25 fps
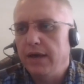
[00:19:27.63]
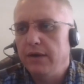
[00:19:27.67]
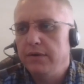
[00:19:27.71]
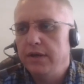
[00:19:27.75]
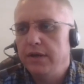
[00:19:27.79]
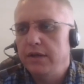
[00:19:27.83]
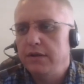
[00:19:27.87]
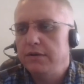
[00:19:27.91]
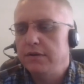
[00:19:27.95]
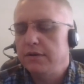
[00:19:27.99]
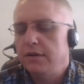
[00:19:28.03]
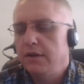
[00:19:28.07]

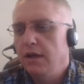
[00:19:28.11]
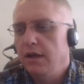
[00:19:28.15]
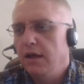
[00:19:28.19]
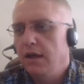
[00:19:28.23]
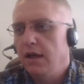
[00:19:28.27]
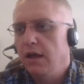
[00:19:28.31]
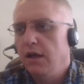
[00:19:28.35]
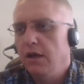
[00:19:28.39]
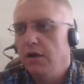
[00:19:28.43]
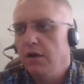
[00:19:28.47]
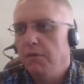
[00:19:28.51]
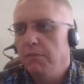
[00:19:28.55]
it,
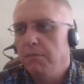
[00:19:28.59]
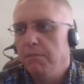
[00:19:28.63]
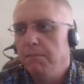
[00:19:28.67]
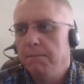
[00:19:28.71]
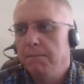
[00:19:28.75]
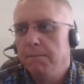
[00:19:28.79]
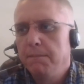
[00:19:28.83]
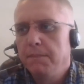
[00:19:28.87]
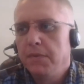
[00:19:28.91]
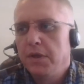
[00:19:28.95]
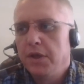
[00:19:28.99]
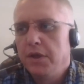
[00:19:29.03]

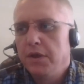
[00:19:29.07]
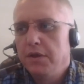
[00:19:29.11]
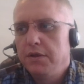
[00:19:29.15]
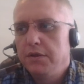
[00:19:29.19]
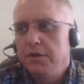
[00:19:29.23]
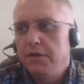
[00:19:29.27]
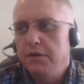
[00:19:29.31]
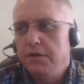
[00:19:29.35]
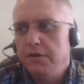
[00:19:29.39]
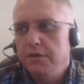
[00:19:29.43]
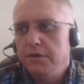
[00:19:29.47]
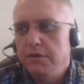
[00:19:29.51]

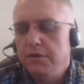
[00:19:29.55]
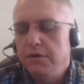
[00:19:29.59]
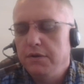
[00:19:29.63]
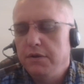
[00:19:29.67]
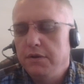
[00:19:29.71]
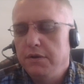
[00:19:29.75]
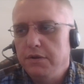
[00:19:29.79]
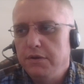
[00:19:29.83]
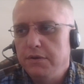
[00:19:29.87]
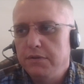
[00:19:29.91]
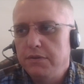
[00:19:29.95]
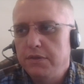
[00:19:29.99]

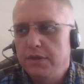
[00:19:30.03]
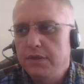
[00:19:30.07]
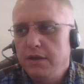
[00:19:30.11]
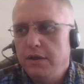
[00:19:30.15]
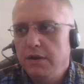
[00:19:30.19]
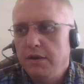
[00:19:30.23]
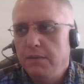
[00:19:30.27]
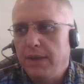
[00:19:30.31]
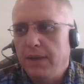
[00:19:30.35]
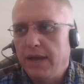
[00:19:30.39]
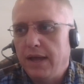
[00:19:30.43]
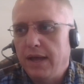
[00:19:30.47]
You
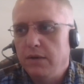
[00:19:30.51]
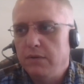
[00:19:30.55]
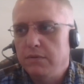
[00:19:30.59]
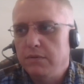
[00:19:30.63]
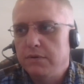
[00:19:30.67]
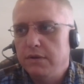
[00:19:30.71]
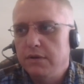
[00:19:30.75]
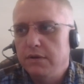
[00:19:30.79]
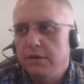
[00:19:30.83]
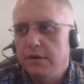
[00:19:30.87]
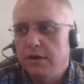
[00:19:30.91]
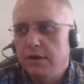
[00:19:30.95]
think
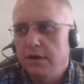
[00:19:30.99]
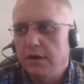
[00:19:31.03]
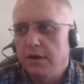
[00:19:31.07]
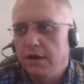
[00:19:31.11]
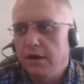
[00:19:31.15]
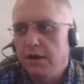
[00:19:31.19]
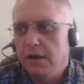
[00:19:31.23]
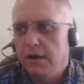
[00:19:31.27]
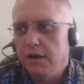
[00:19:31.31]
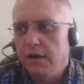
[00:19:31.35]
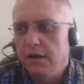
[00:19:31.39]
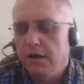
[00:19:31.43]
about
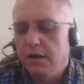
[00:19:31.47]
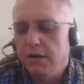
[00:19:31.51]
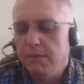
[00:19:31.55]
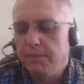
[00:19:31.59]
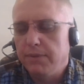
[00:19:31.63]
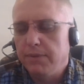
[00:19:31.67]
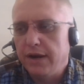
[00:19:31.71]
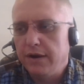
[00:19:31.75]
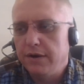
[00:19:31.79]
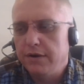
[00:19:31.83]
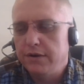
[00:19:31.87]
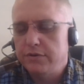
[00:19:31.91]
a
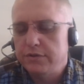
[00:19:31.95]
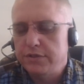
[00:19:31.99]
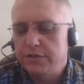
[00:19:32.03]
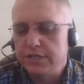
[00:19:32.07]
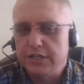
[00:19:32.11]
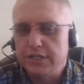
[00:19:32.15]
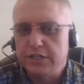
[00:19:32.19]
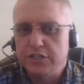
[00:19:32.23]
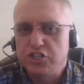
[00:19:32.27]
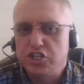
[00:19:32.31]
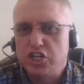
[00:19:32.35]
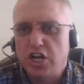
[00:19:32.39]
parent
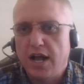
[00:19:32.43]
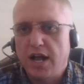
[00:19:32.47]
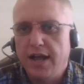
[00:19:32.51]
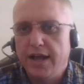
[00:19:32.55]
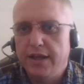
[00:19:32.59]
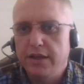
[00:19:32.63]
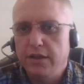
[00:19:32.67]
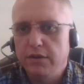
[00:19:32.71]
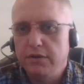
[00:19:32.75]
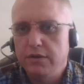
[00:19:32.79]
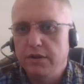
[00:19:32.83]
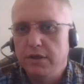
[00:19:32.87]
and a
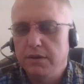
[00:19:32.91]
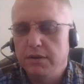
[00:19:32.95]
child,